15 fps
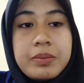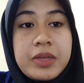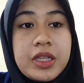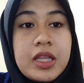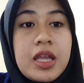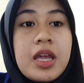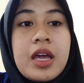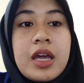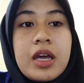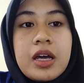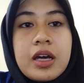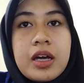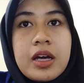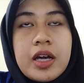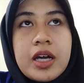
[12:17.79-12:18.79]
but
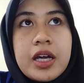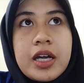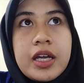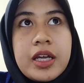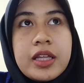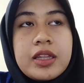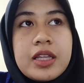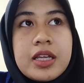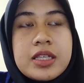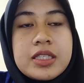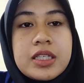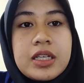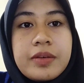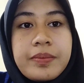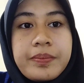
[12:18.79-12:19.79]
it
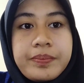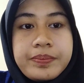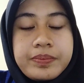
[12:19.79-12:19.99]
doesn't